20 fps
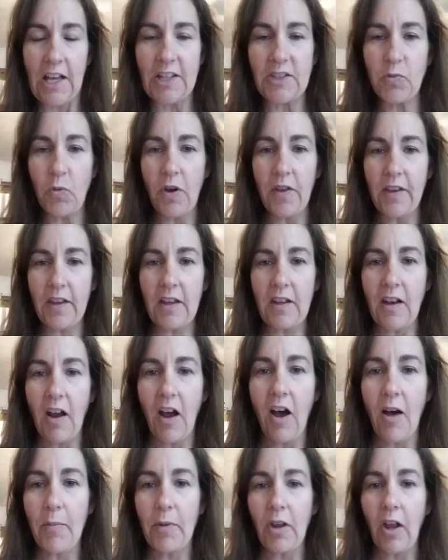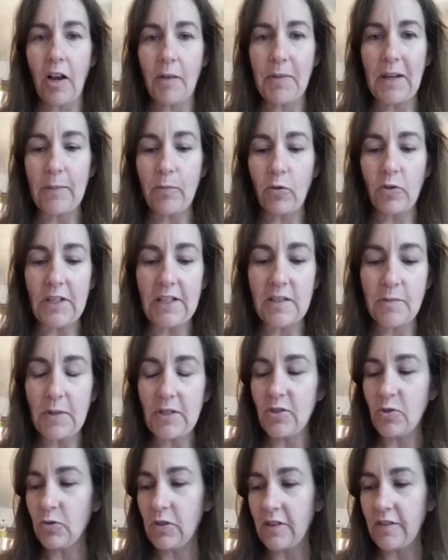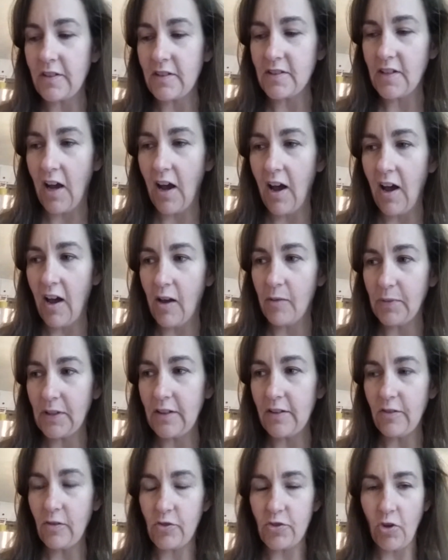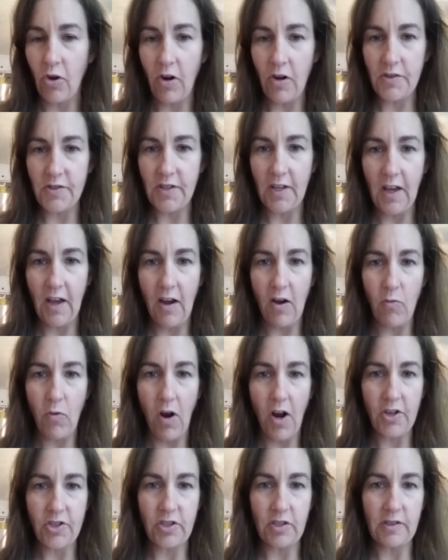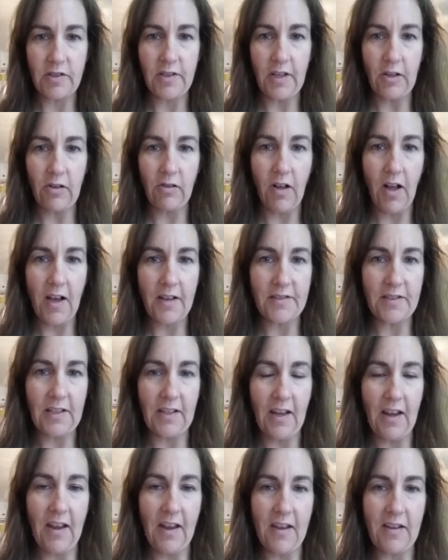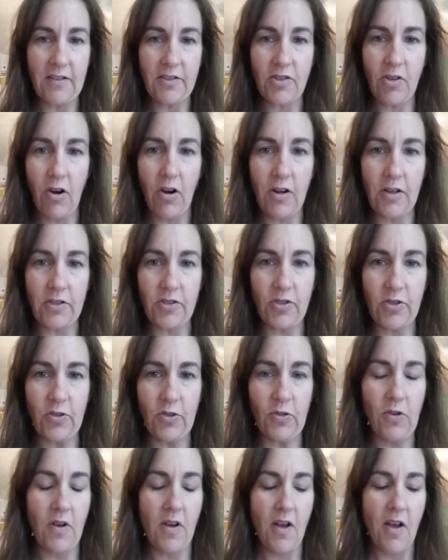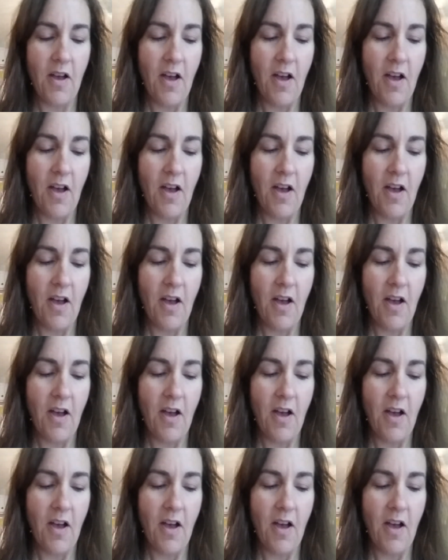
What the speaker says: it's one that a lot of people need to be doing at this time, getting their jars out, washing, sterilizing, and start to